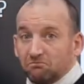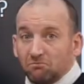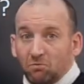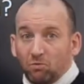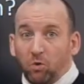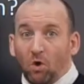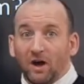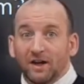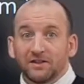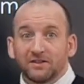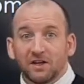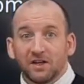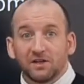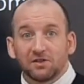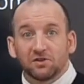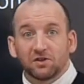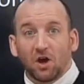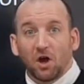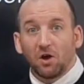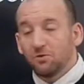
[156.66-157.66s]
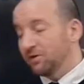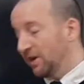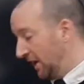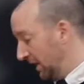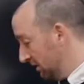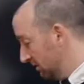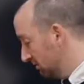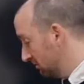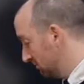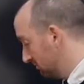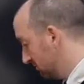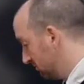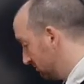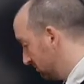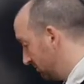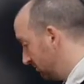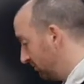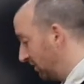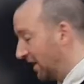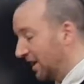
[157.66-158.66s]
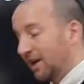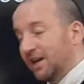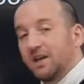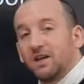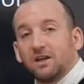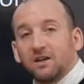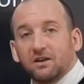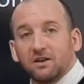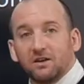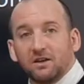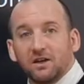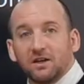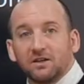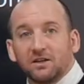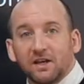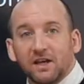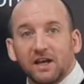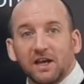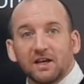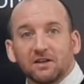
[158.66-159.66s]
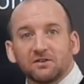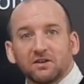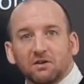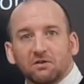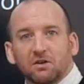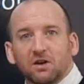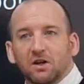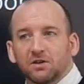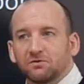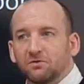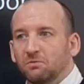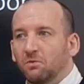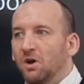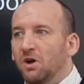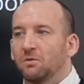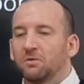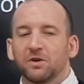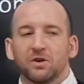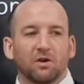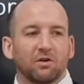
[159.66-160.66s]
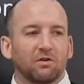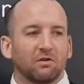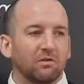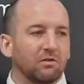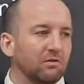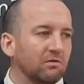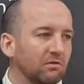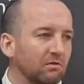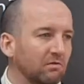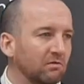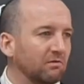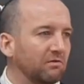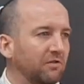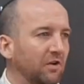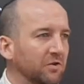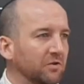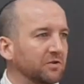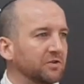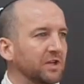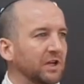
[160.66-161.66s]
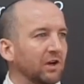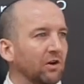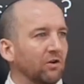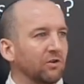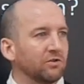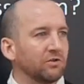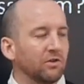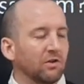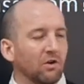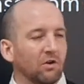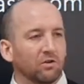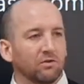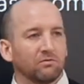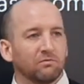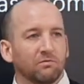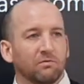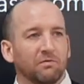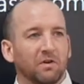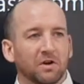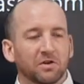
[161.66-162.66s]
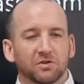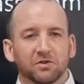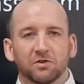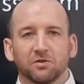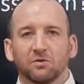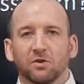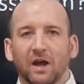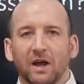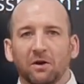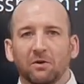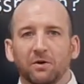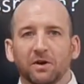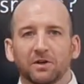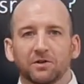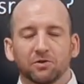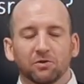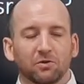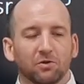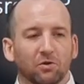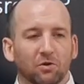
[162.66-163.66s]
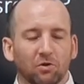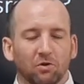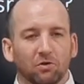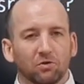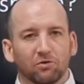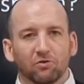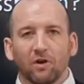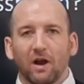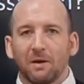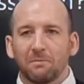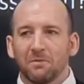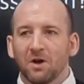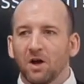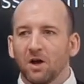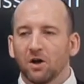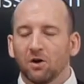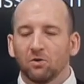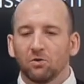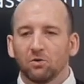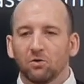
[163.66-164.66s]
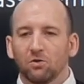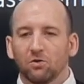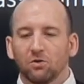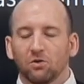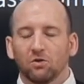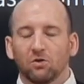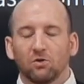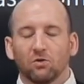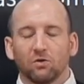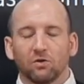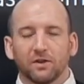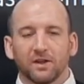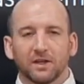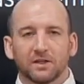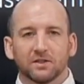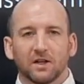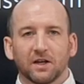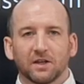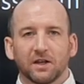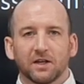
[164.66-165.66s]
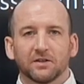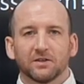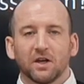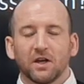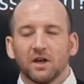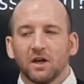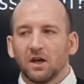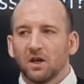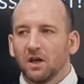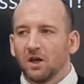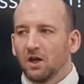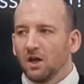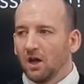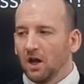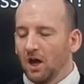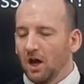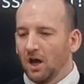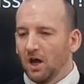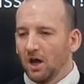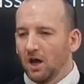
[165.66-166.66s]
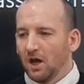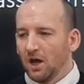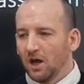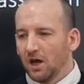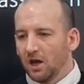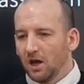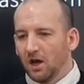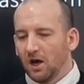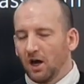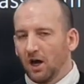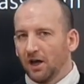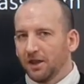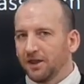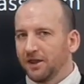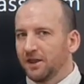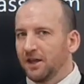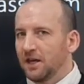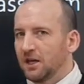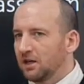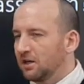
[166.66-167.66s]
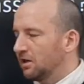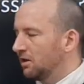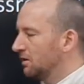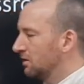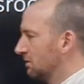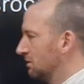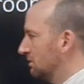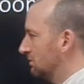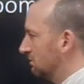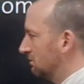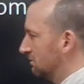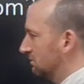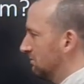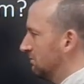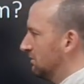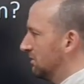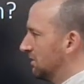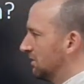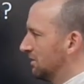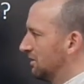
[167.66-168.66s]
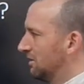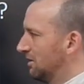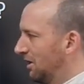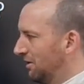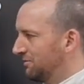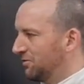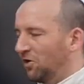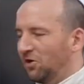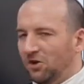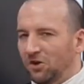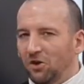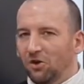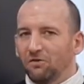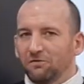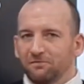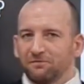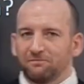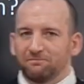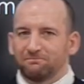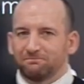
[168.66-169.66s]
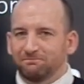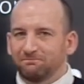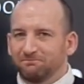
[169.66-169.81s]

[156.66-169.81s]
why teach coding, really, in the ESL classroom? Why are we not focusing on functional language or grammar or things like this? I think I've got a lot of